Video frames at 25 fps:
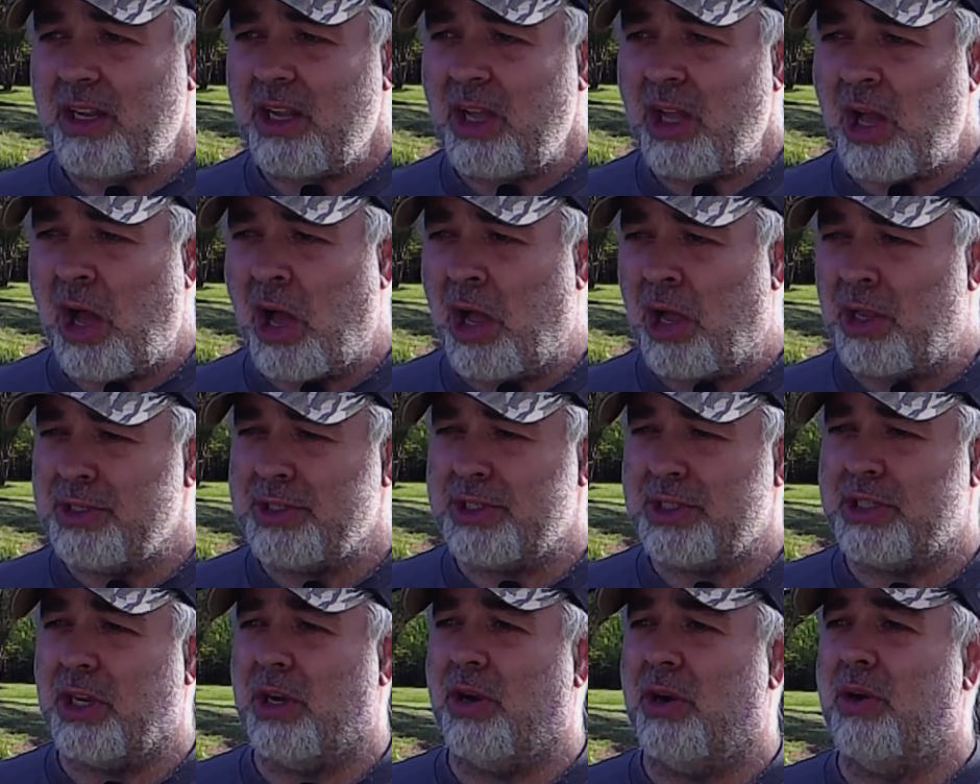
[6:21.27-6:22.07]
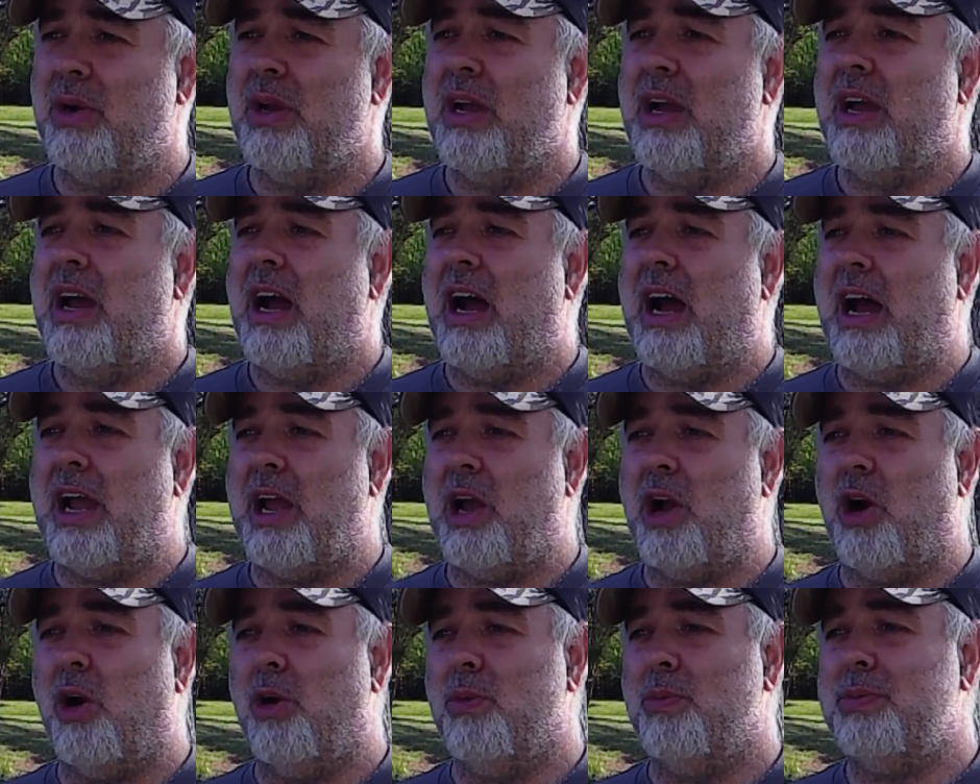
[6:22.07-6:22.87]
Also, I
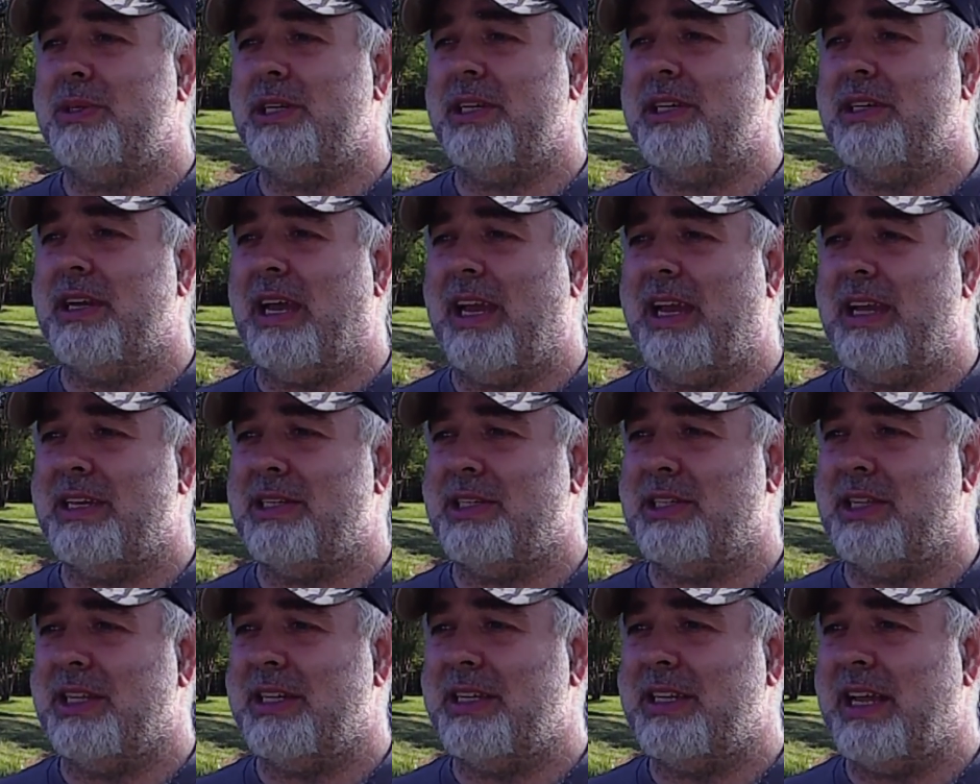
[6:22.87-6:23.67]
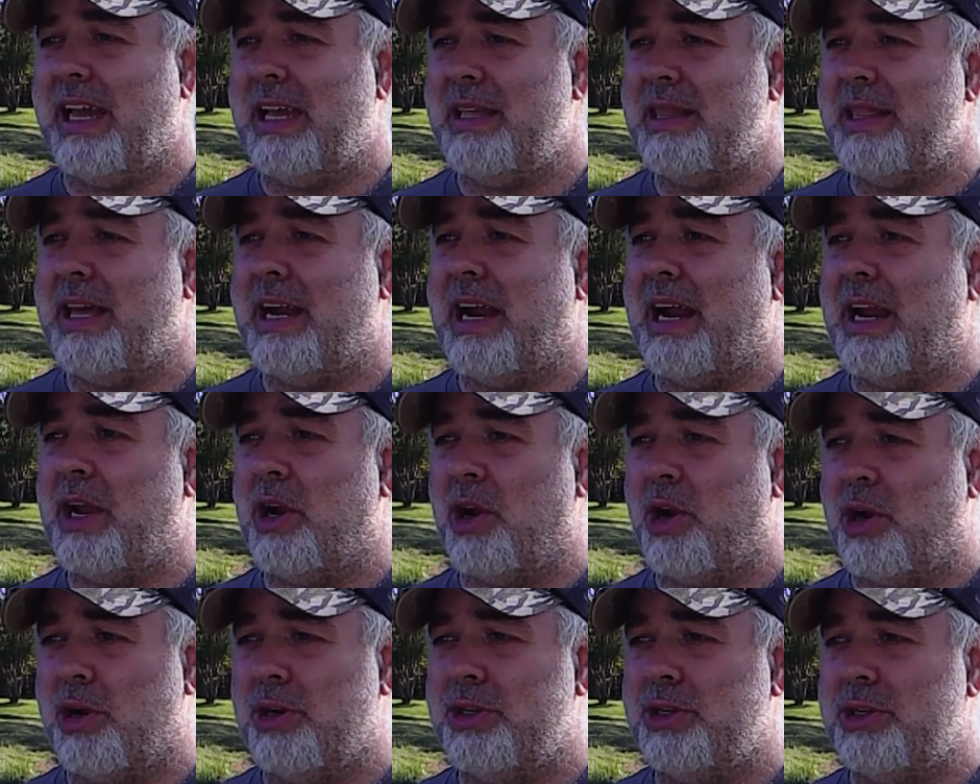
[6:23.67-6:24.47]
hope today is the day that I
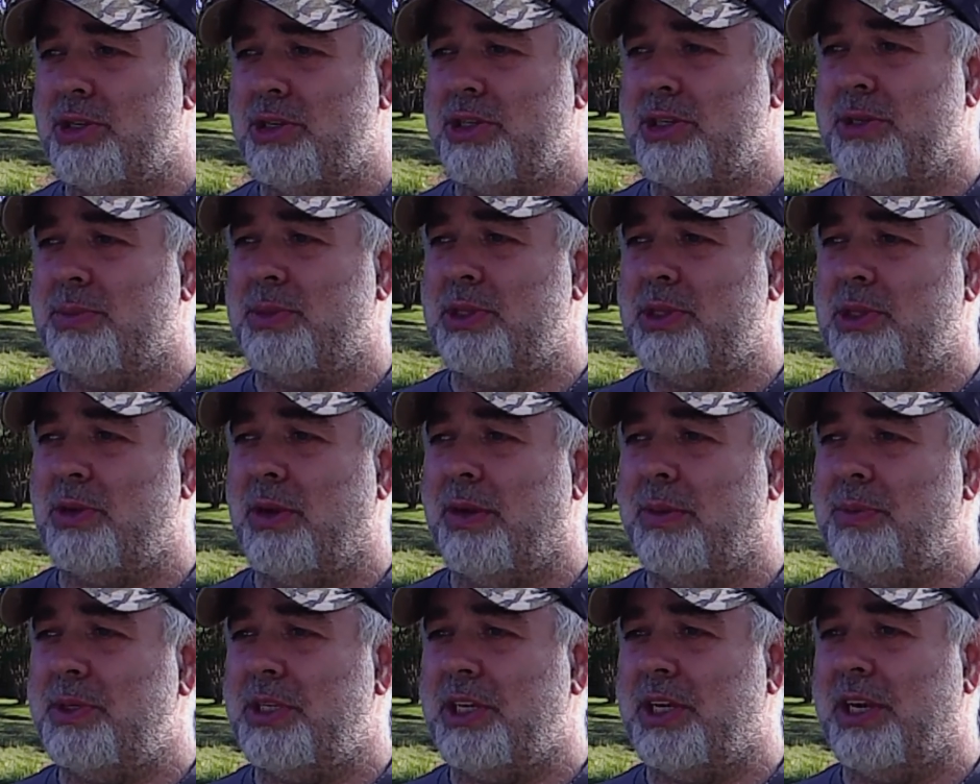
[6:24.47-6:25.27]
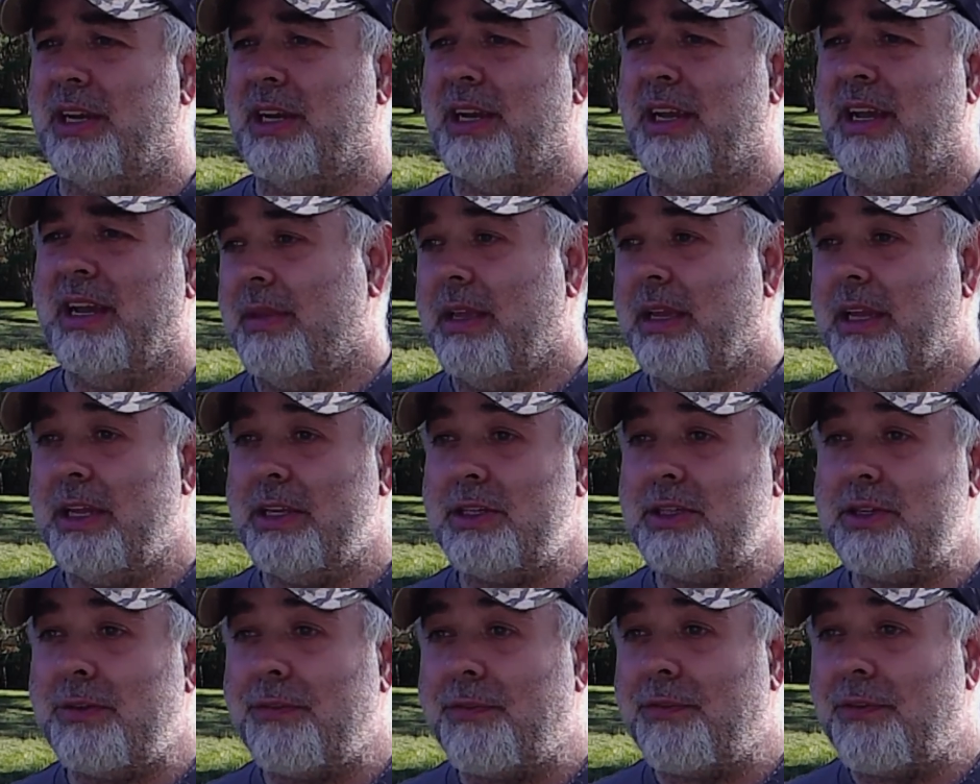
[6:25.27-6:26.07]
earn your subscription.
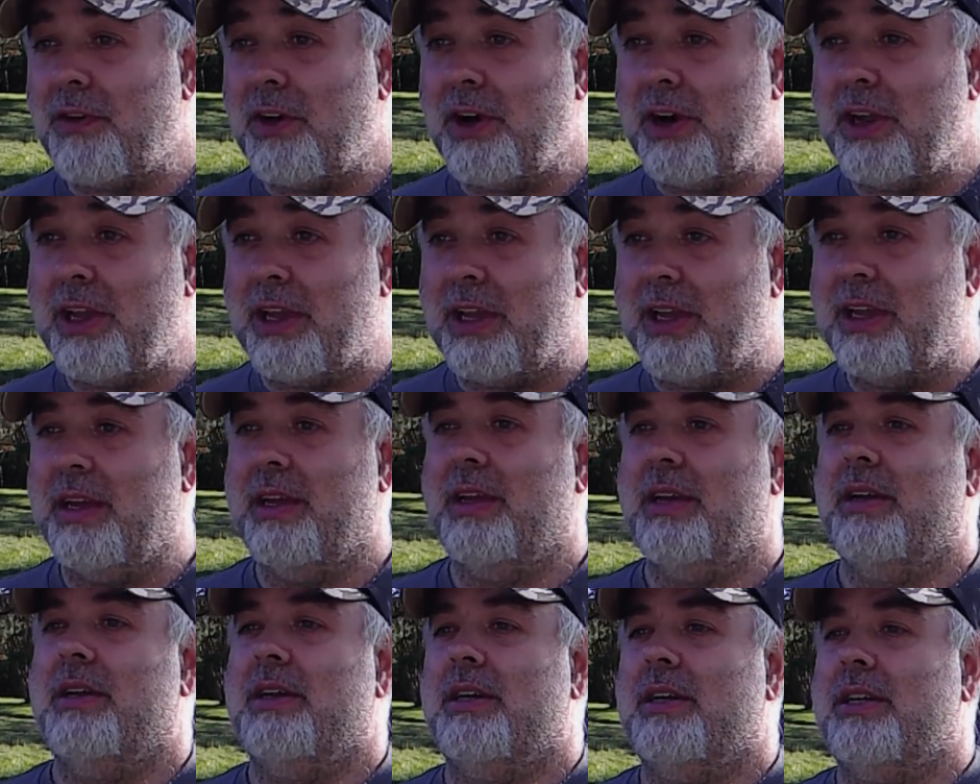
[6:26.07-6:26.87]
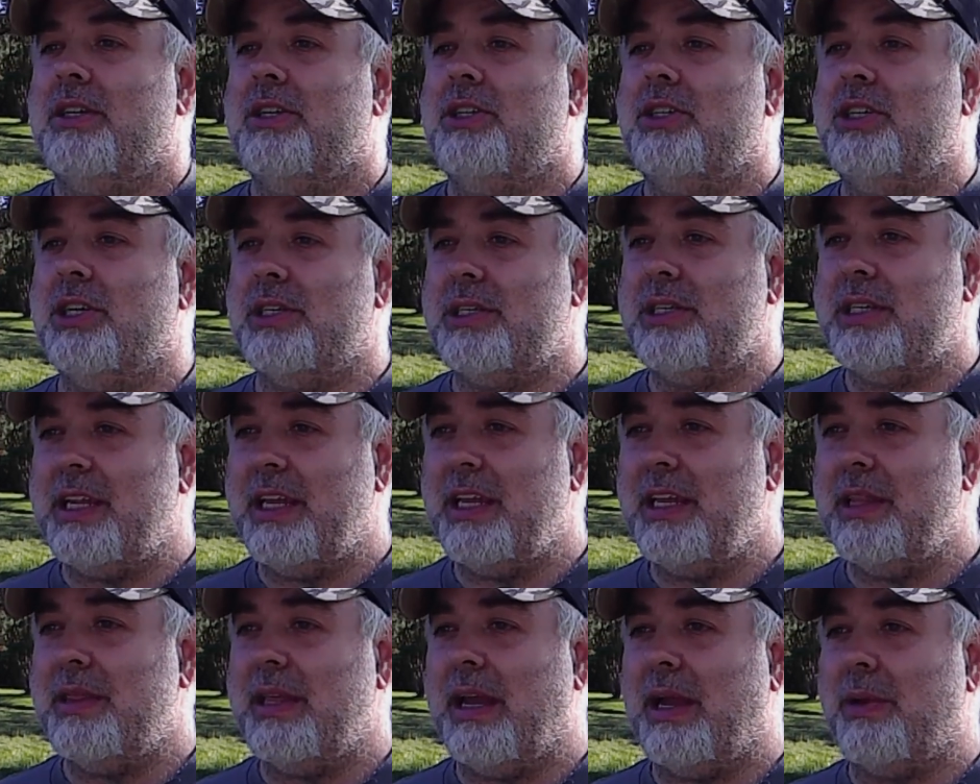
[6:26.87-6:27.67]
It's free. Just
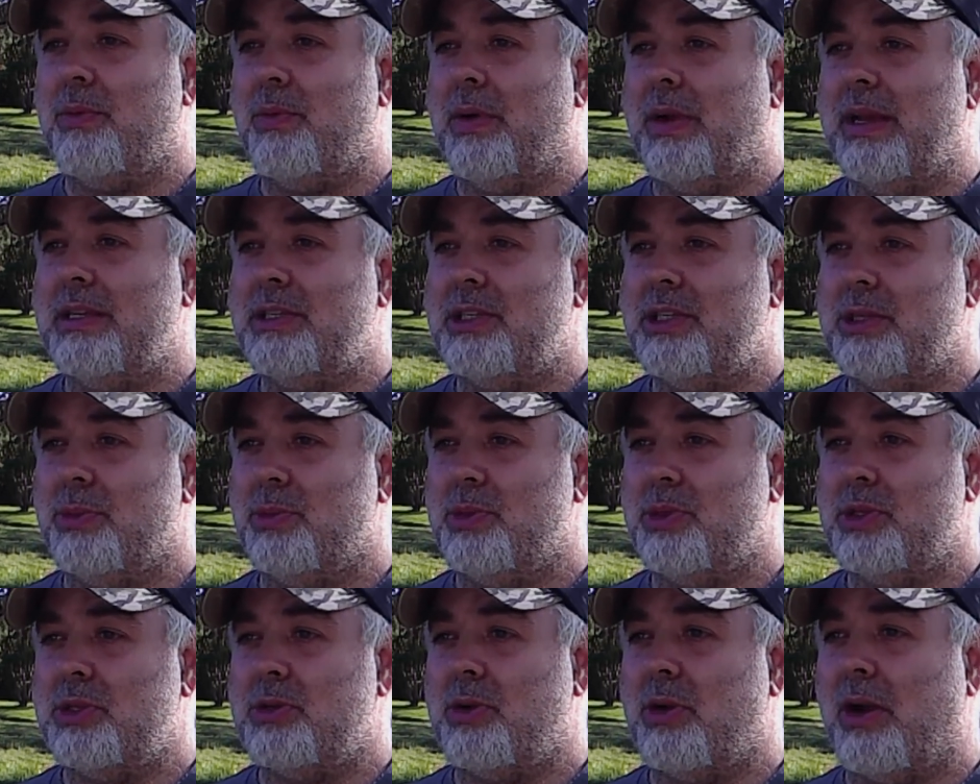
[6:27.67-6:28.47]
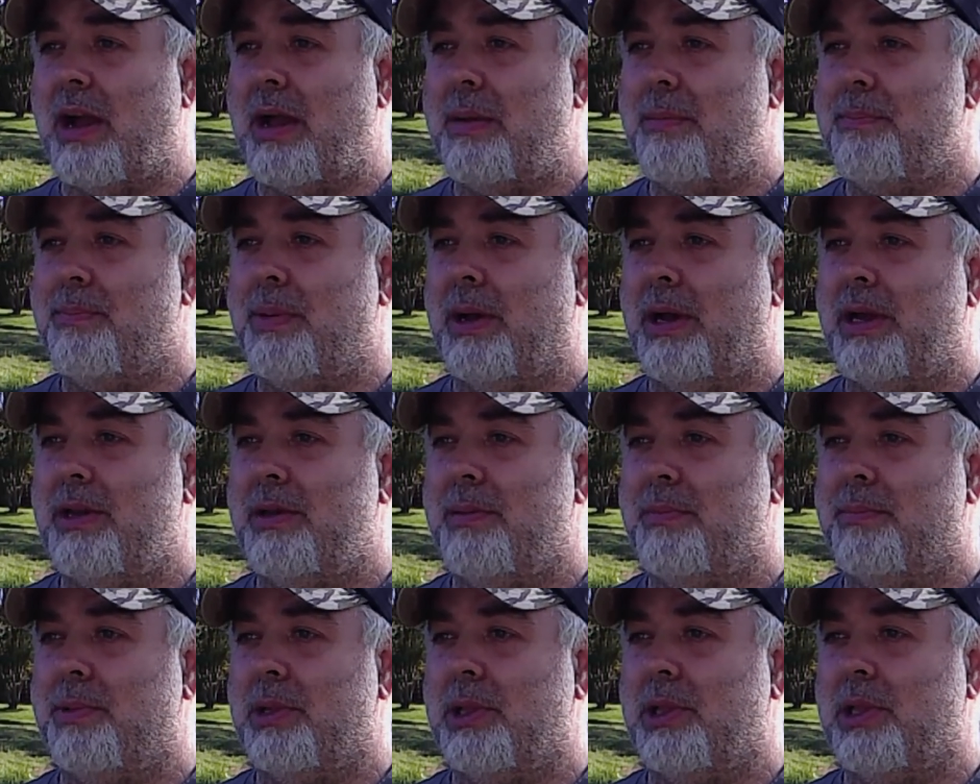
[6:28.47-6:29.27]
hit that red subscribe
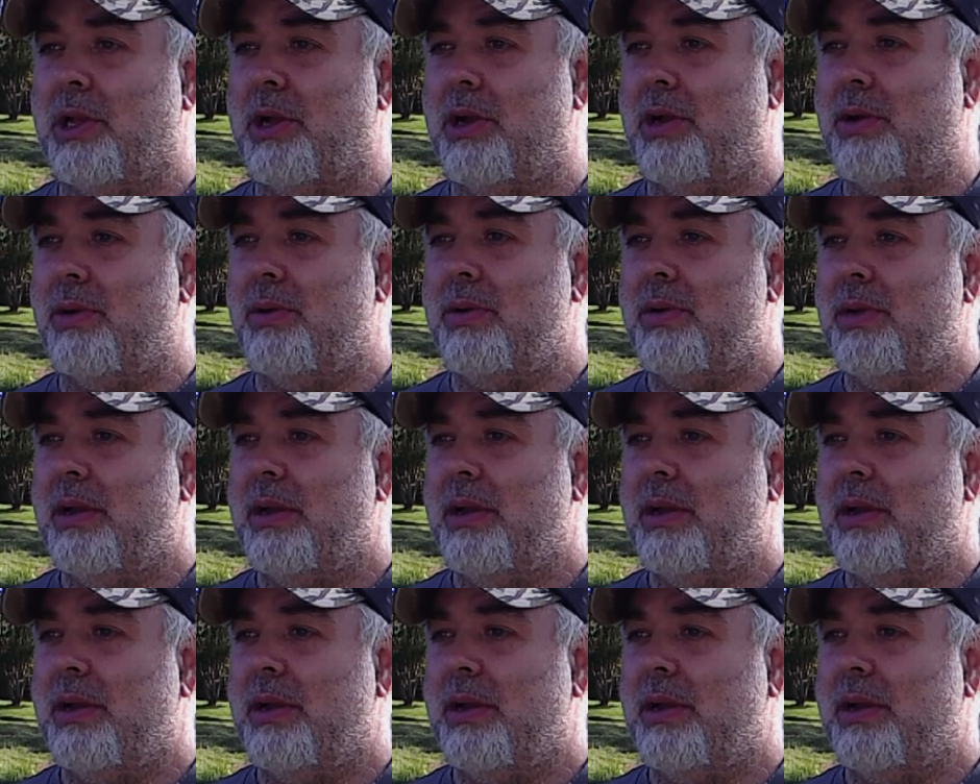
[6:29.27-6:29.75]
button below